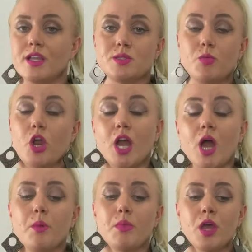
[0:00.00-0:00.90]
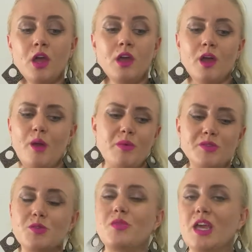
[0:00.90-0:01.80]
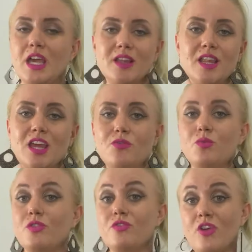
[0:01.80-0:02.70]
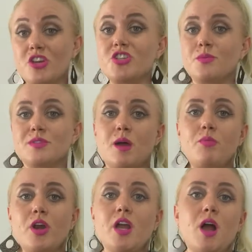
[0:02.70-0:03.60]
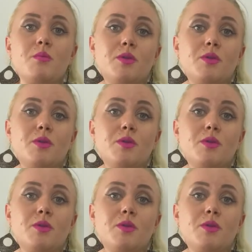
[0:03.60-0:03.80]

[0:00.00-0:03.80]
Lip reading: It's a breakup. I'm also thinking, like, even with friendships that break up,